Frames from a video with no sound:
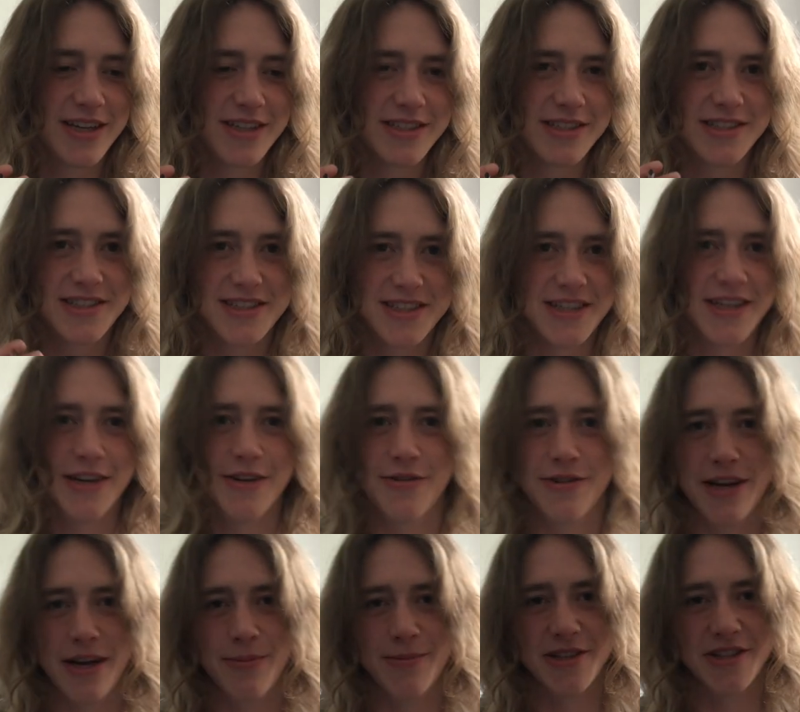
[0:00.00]
skewed
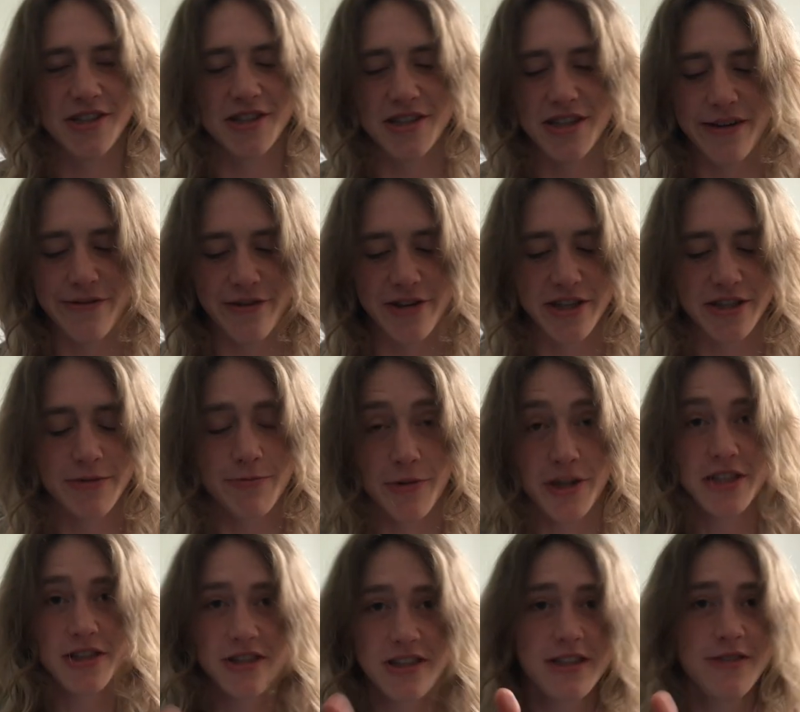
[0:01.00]
images of us.
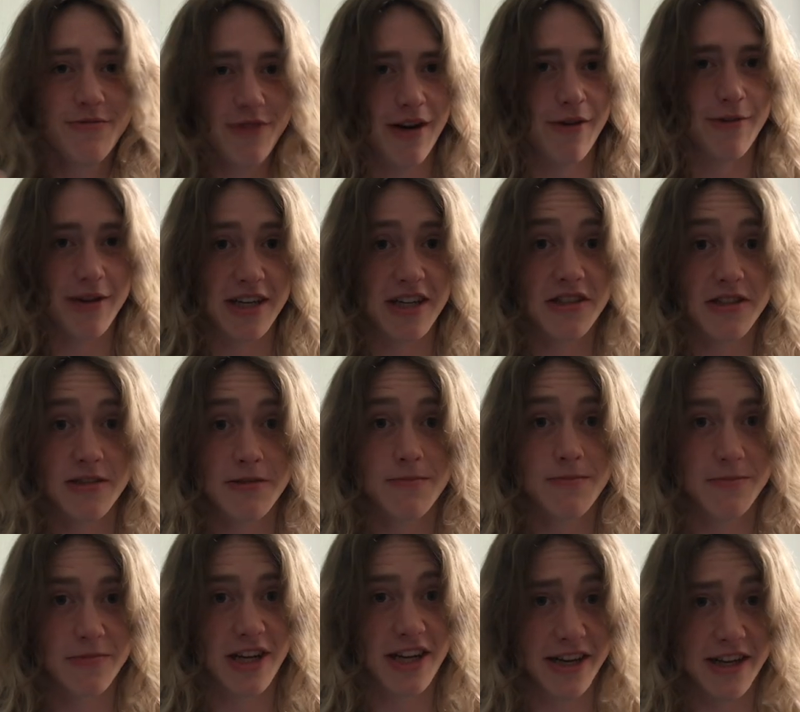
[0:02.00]
Which, you know, it is
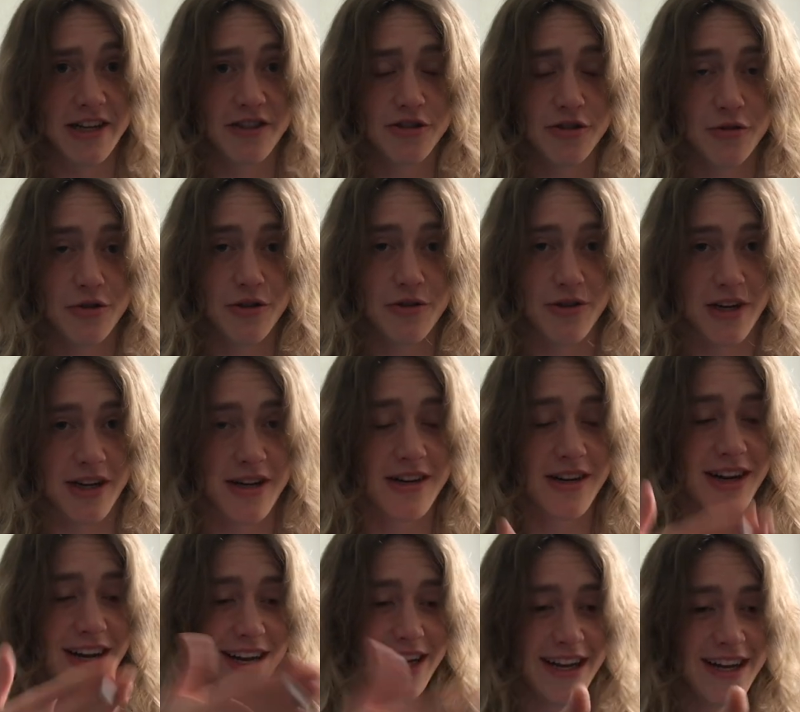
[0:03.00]
true. Like,
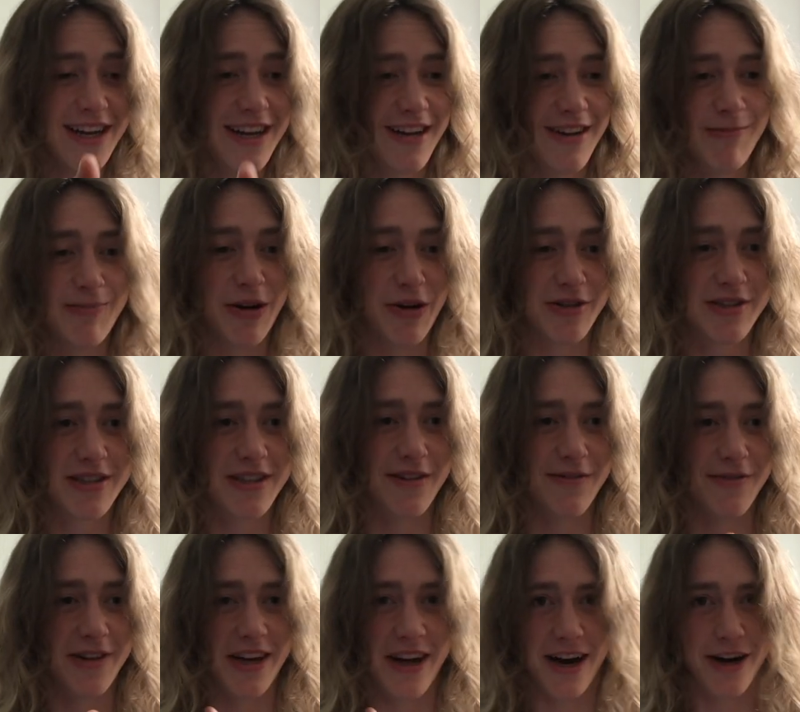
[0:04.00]
most
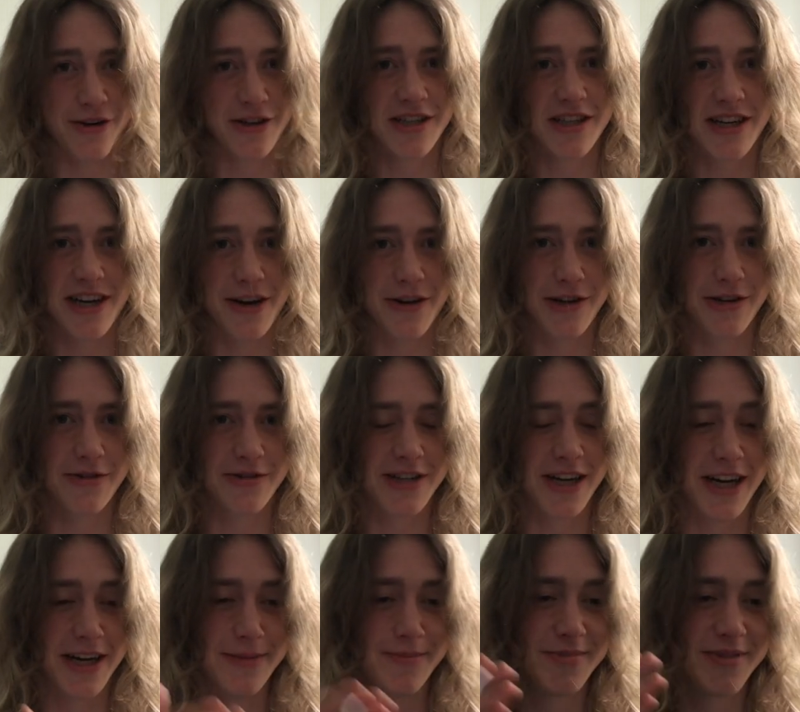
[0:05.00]
of the Irish
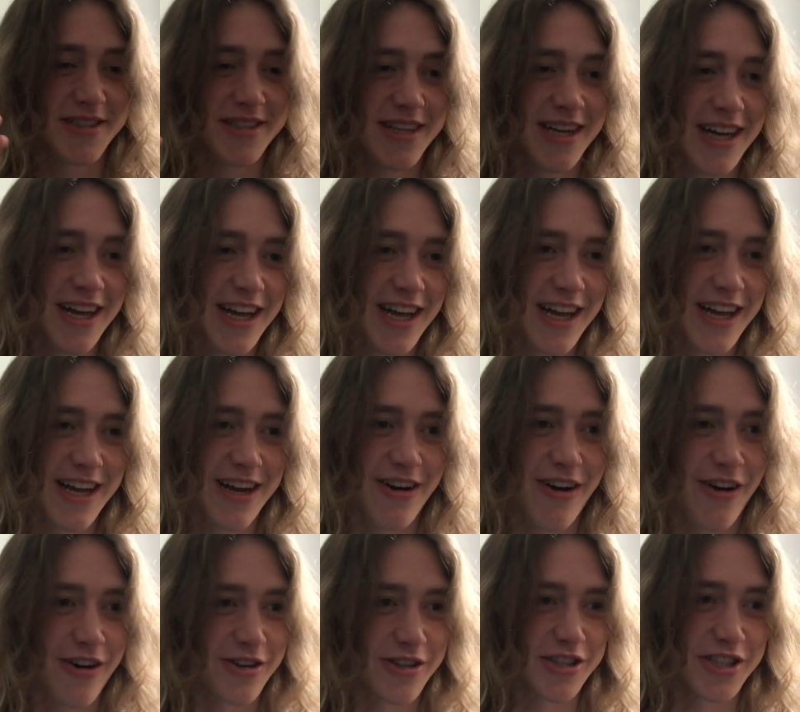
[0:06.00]
stereotypes
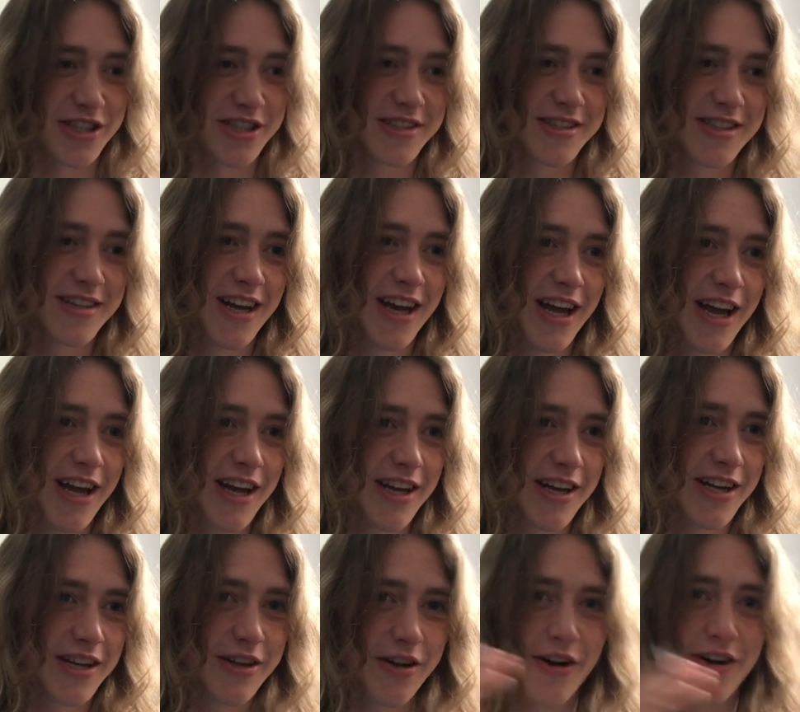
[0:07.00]
are just
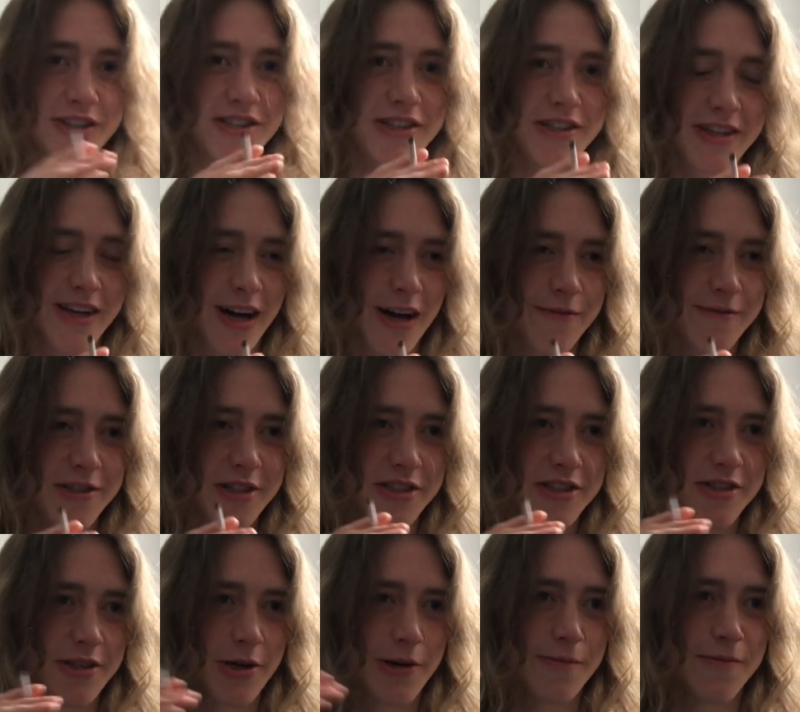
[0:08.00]
touching off the
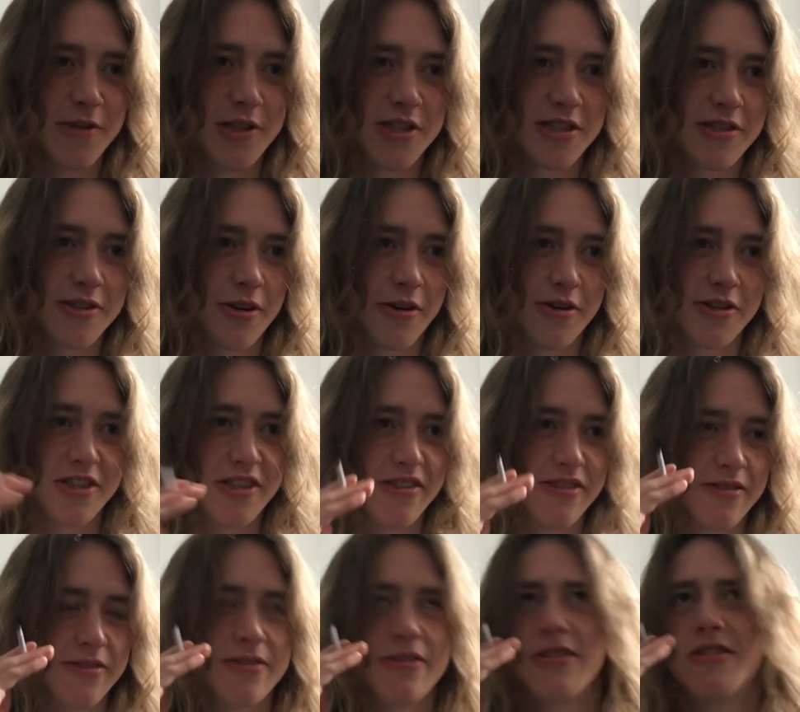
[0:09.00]
surface,
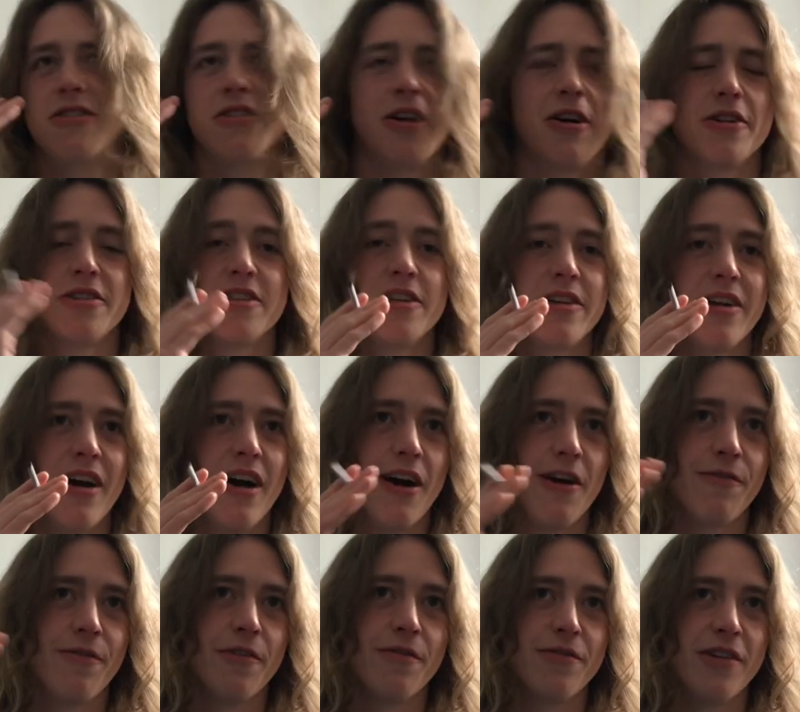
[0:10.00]
touching
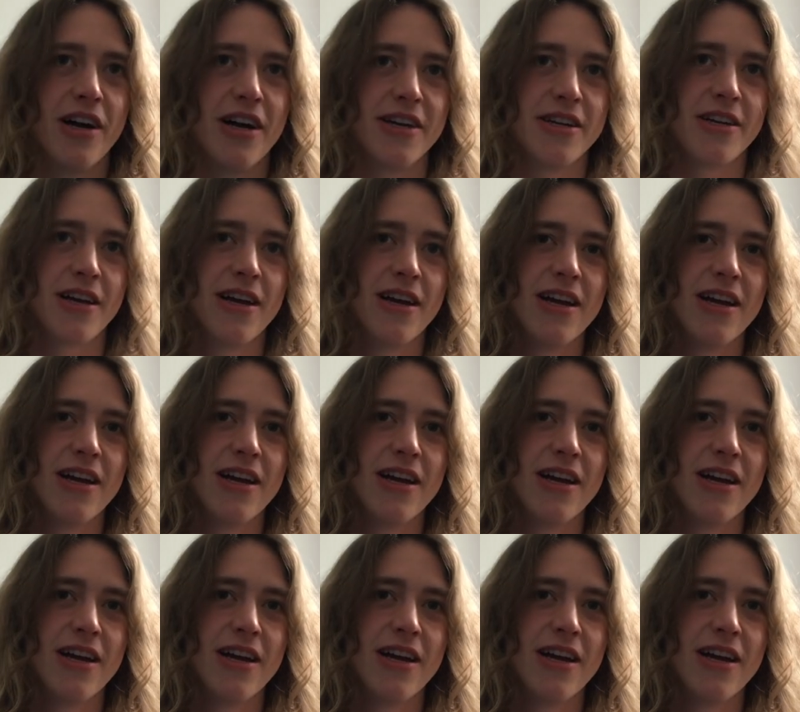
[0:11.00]
off of, like,